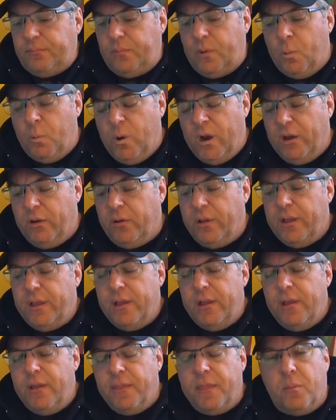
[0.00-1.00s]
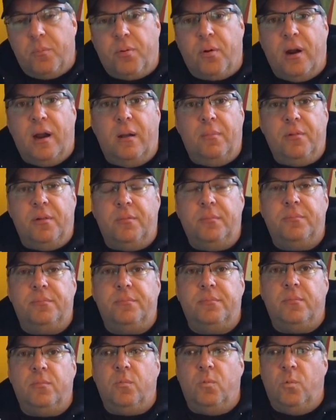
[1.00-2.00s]
Well, the problem
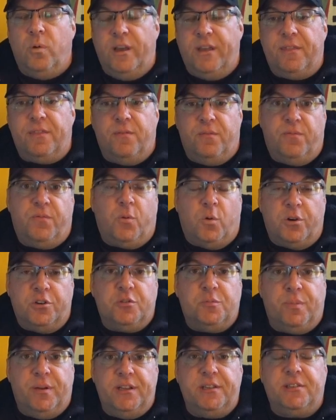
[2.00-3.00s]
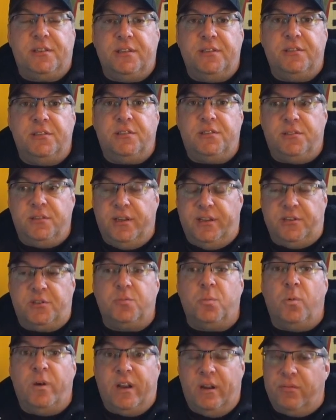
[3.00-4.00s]
with forged pistons
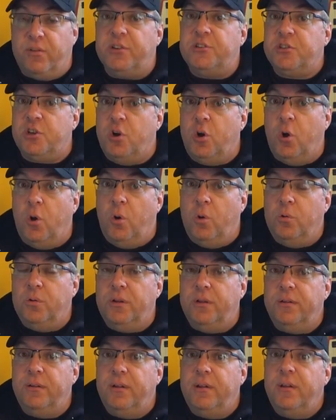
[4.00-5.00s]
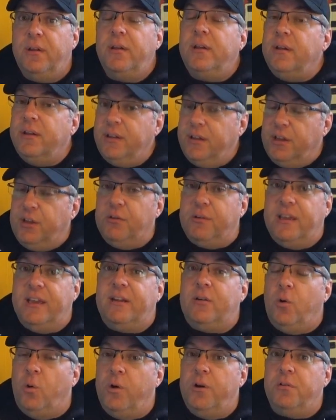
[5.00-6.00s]
is whenever it's cold, you
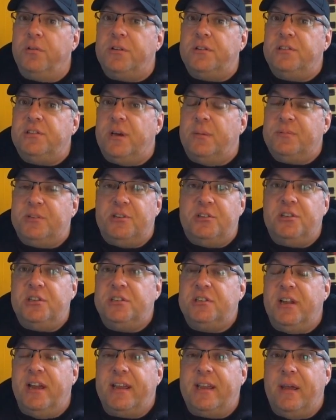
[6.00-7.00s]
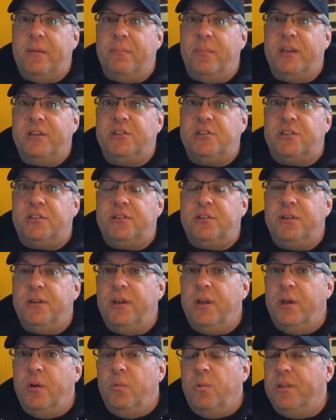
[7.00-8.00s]
get oil consumption, just like I mentioned.
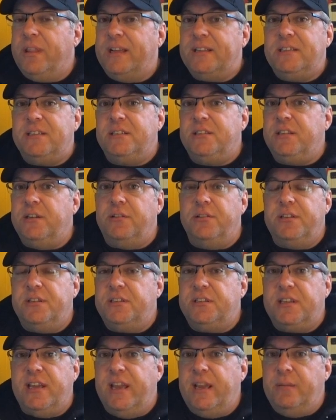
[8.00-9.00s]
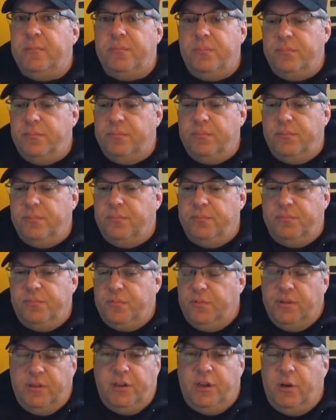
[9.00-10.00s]
Well, that's still the same,
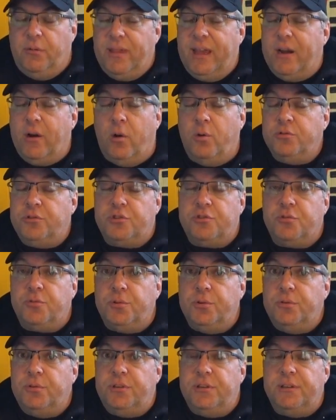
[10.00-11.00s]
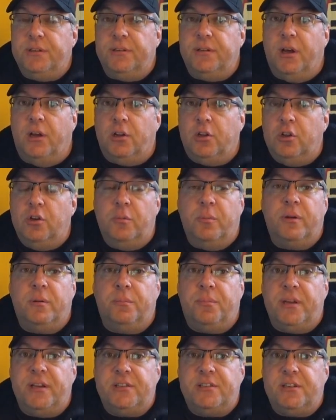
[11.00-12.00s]
that holds true to
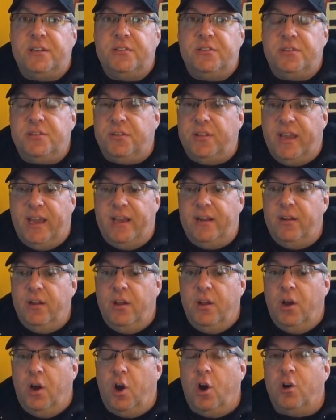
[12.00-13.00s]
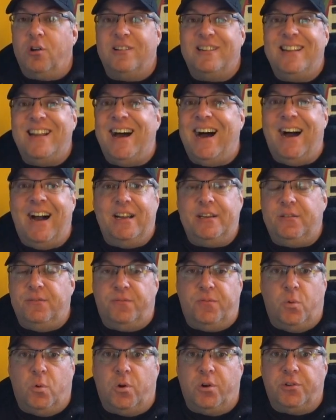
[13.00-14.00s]
aluminum pistons that are not
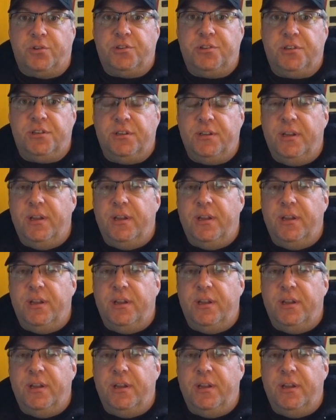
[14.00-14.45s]
forged.